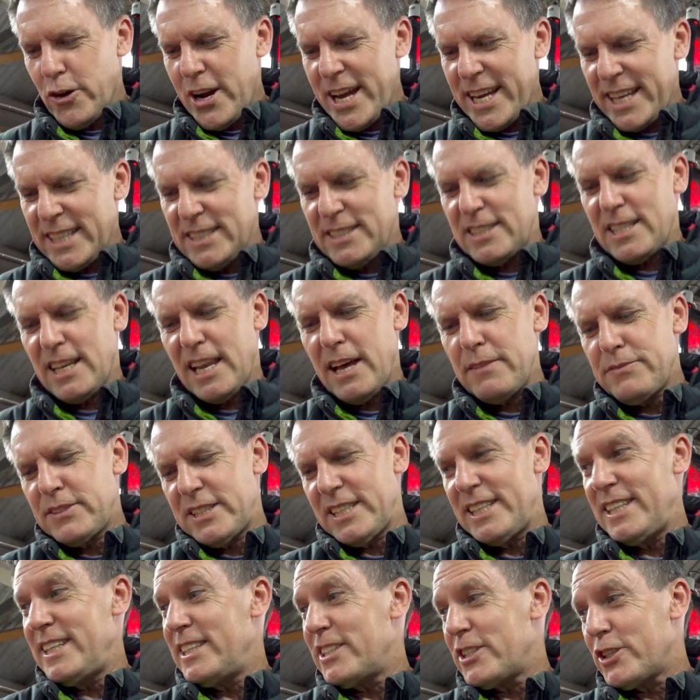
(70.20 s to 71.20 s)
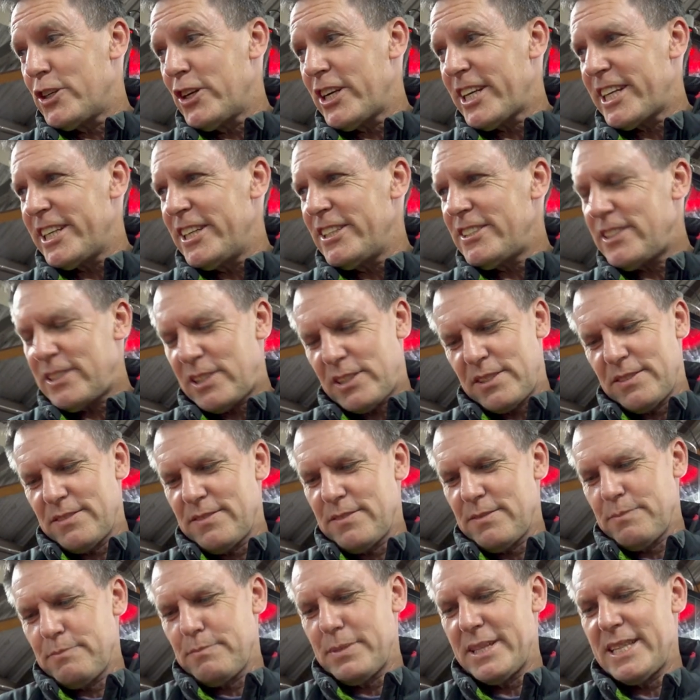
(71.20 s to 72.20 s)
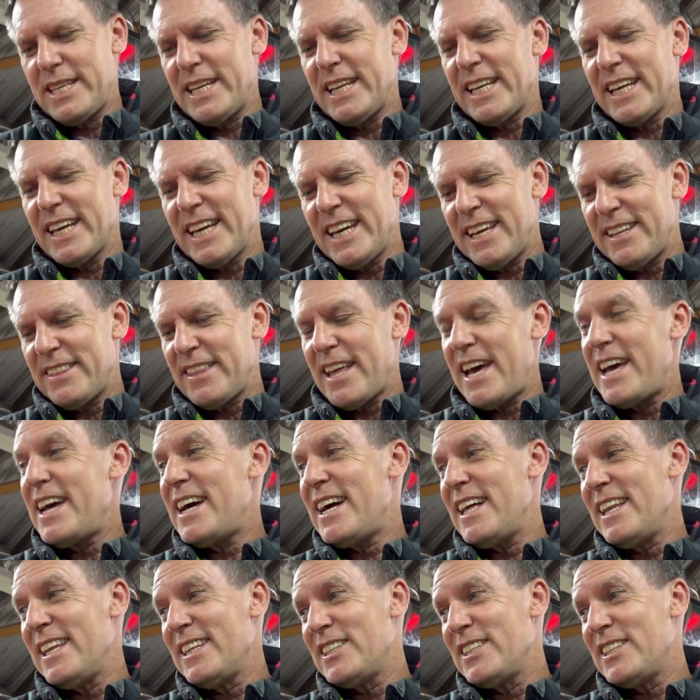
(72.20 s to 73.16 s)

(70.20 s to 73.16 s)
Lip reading: dragons love to eat crickets, but then again, they are